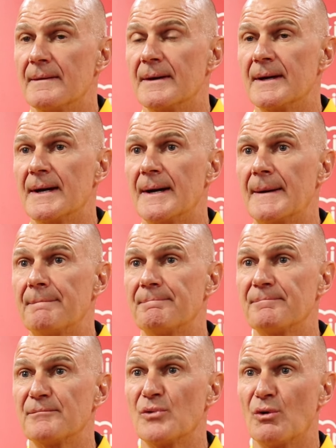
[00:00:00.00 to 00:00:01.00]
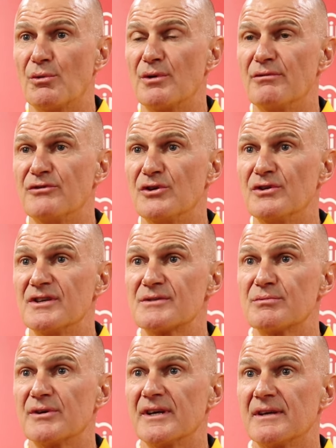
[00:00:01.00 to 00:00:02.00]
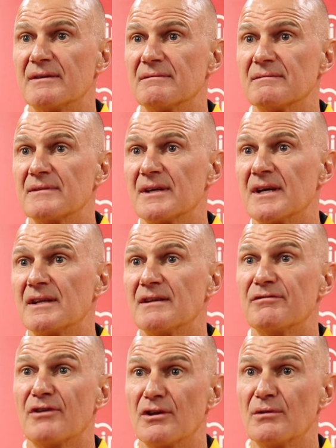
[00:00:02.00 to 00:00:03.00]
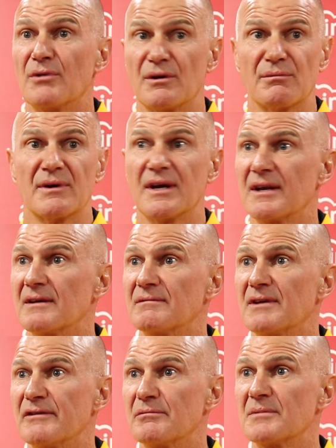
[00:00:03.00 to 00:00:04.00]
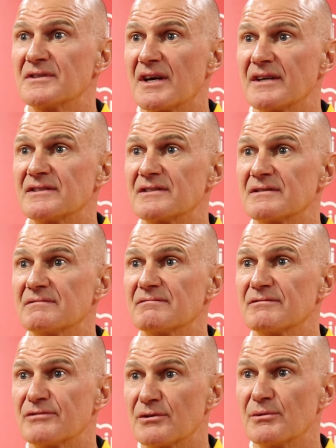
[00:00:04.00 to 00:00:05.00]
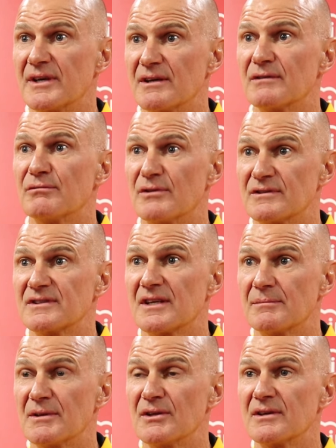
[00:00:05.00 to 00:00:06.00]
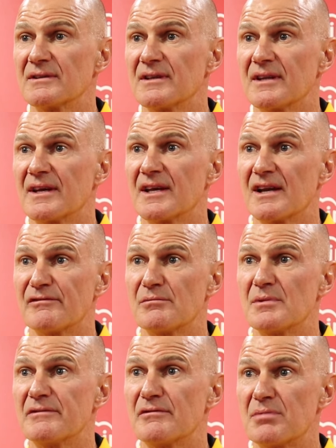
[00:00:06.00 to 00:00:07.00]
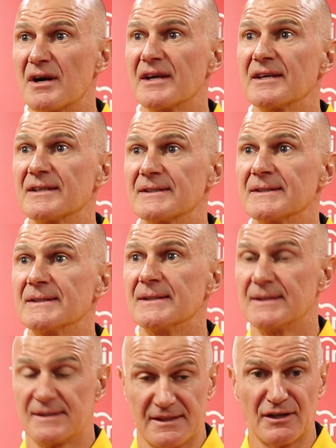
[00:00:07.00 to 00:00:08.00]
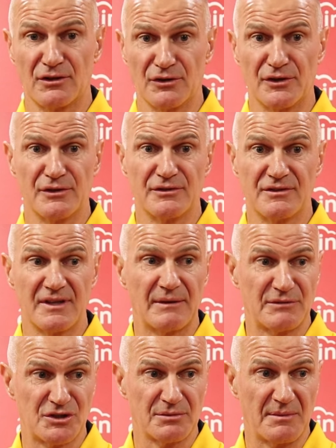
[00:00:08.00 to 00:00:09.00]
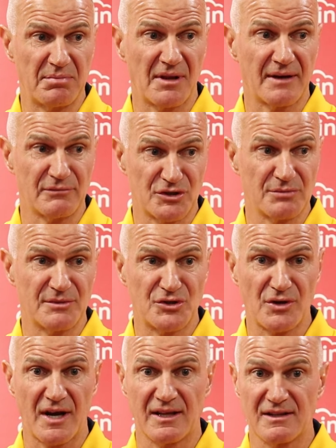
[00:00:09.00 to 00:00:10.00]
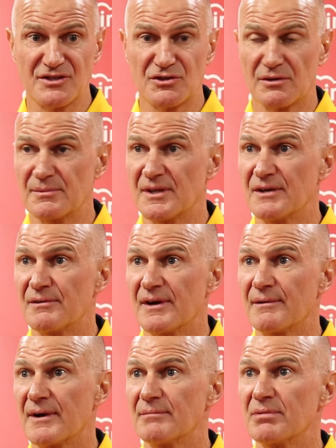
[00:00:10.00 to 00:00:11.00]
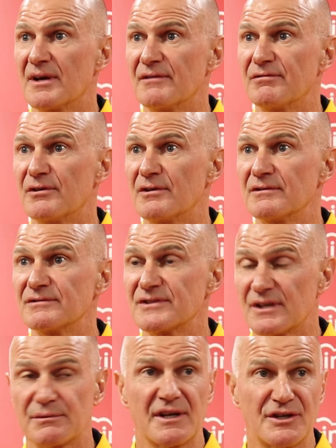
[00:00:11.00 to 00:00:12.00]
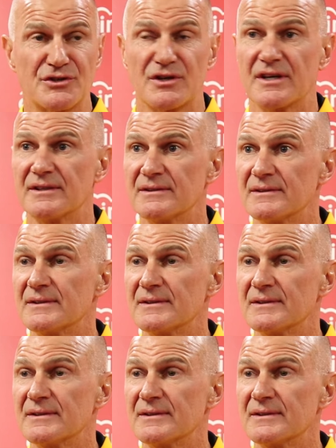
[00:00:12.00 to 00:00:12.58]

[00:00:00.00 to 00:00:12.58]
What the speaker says: We'll review this week, and the following week we're going to give them a taste for a week of what it's going to be like, and then they can have a bit of a break. Got to learn that we should be training this time of the year anyway, playing finals, so we're going to train.